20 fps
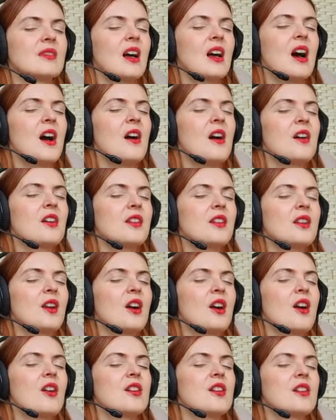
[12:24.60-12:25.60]
I already
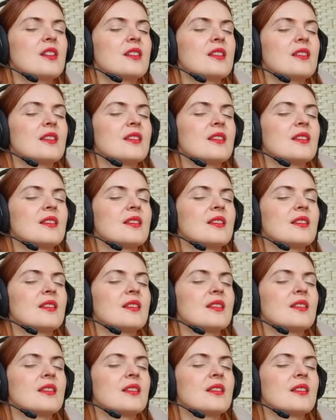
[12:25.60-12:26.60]
got it.
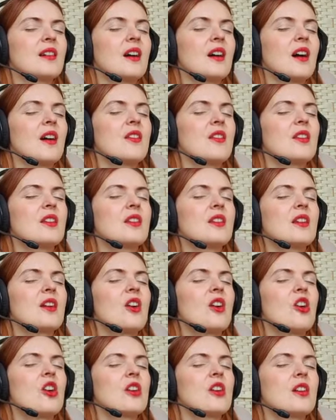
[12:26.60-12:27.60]
I already
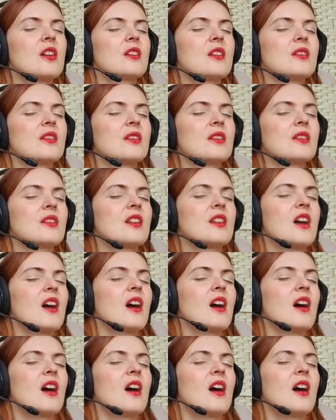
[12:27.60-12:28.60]
got it.
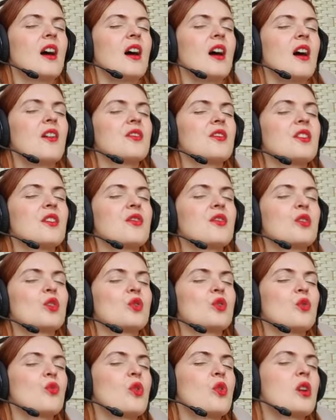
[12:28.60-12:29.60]
I have nothing
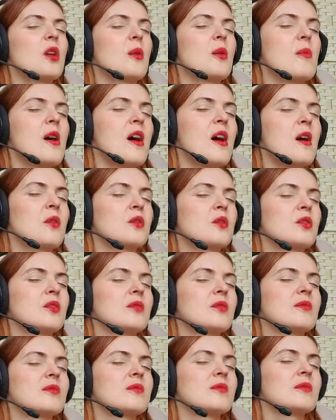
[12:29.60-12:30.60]
to worry about.
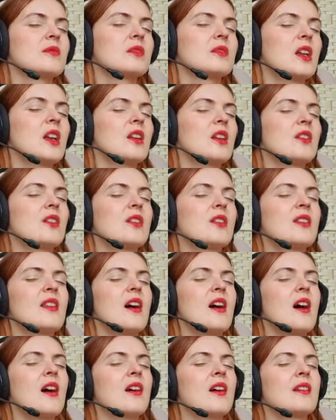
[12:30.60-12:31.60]
It's
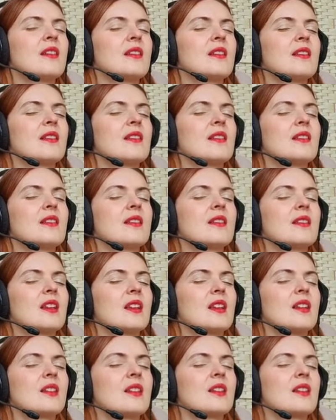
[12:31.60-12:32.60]
done.
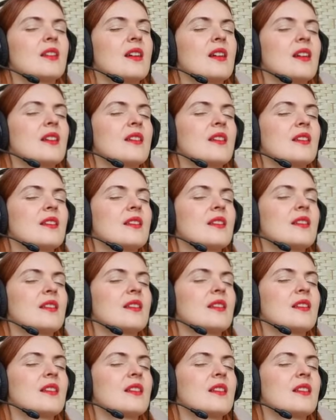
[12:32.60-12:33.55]
It's done.